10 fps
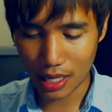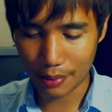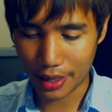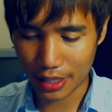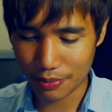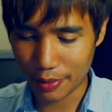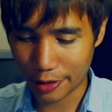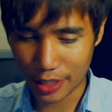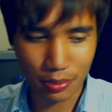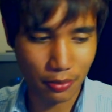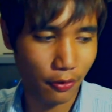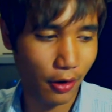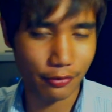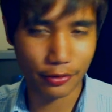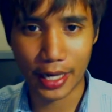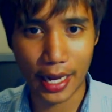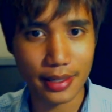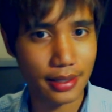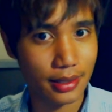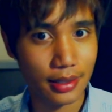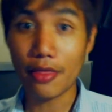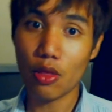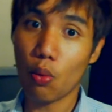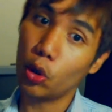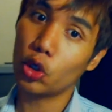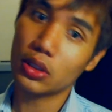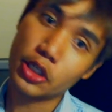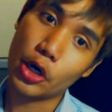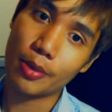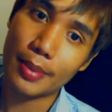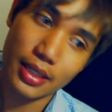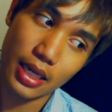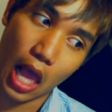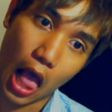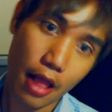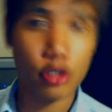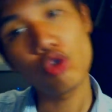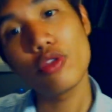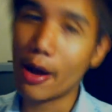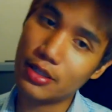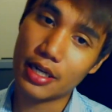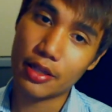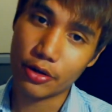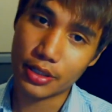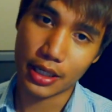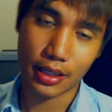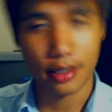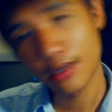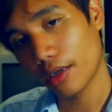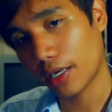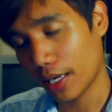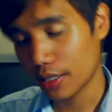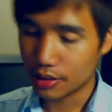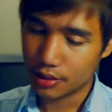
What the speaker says: and my experience before I forget in the World Tournament 2013. Okay.